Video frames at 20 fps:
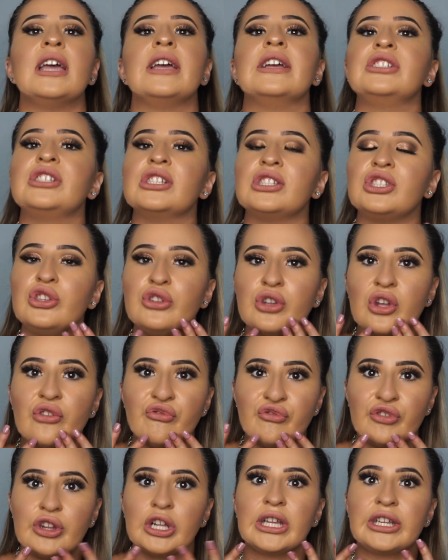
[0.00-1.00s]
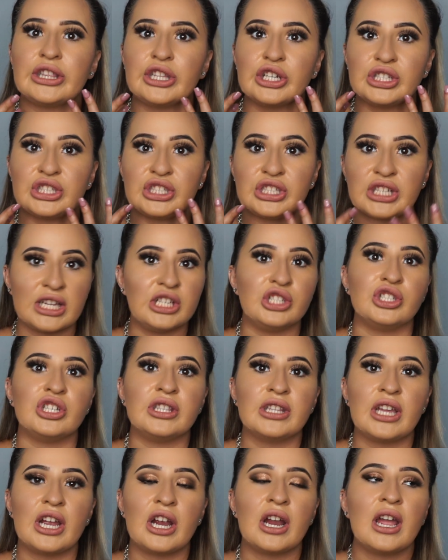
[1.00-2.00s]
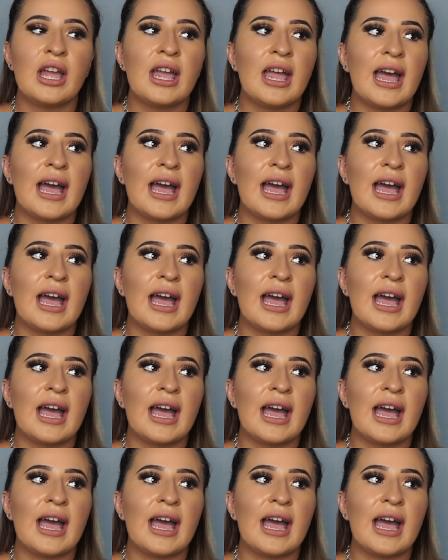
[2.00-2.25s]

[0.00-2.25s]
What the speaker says: It just, you can feel like there's tension there.